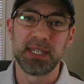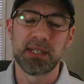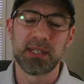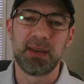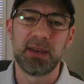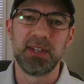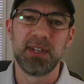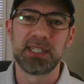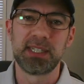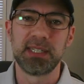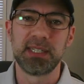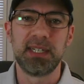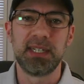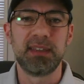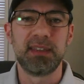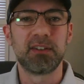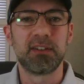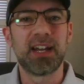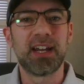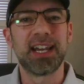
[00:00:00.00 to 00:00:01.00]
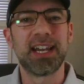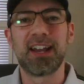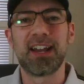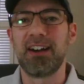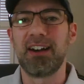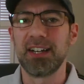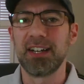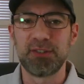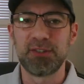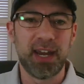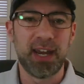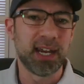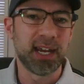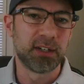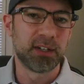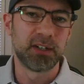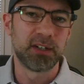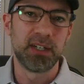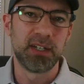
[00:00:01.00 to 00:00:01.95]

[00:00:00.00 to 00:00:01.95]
Obviously, they're not a contractor,